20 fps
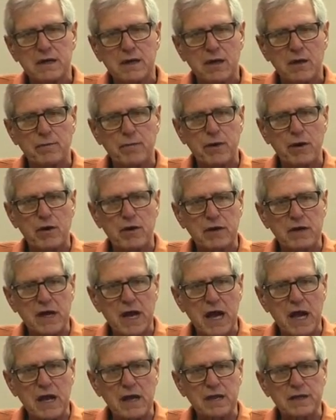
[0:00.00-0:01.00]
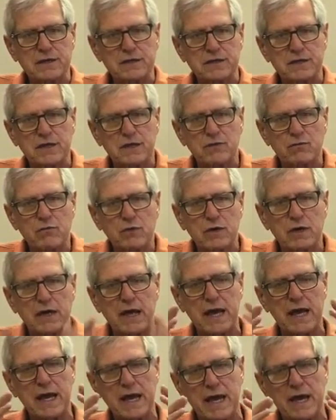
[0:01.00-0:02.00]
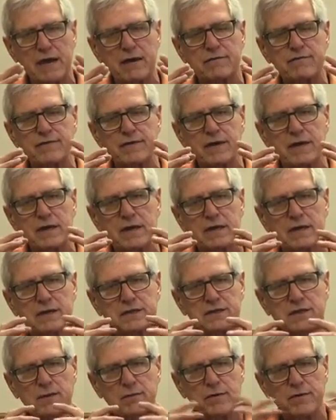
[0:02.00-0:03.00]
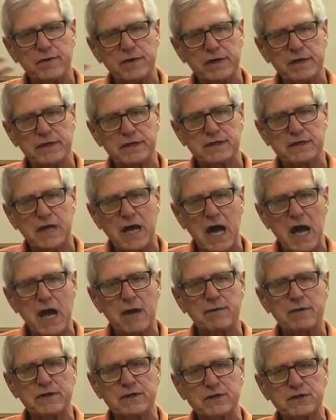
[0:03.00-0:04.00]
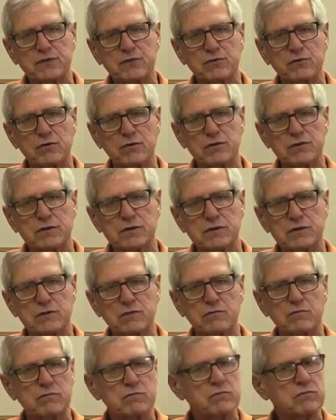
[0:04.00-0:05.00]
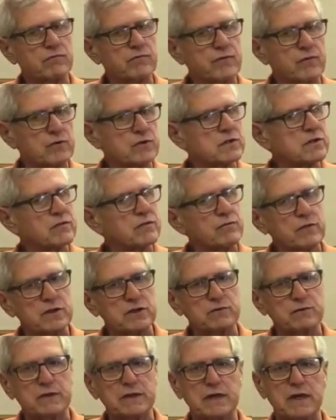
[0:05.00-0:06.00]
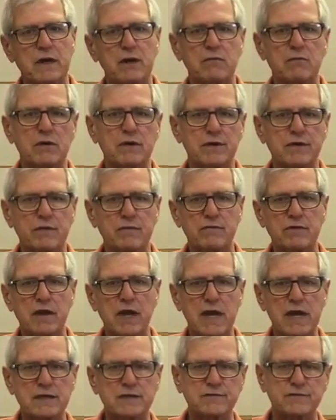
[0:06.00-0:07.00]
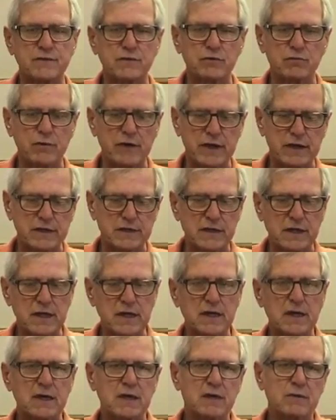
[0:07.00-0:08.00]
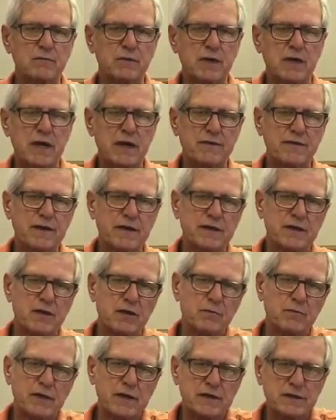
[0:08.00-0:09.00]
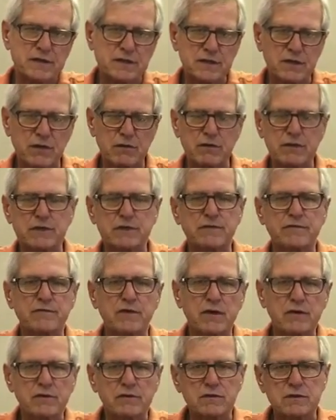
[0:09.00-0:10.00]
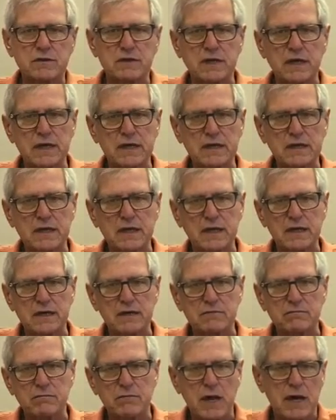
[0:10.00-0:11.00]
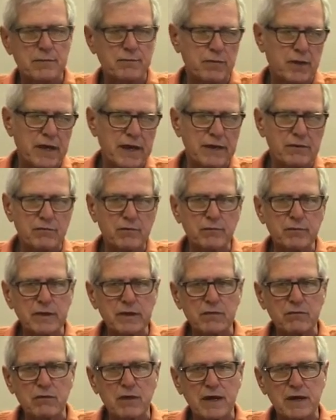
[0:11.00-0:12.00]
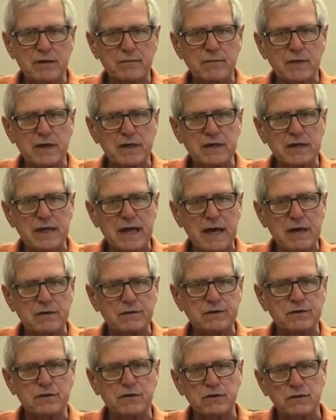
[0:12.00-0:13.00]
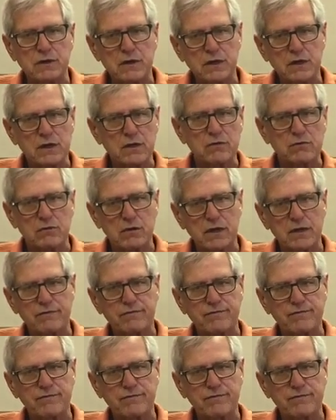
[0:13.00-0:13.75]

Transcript: apparent knowledge that we're going to have some of these common sewers, the first of which we dealt with over the last few weeks, but I think there'll be a series of those, and my plan would be to recommend council really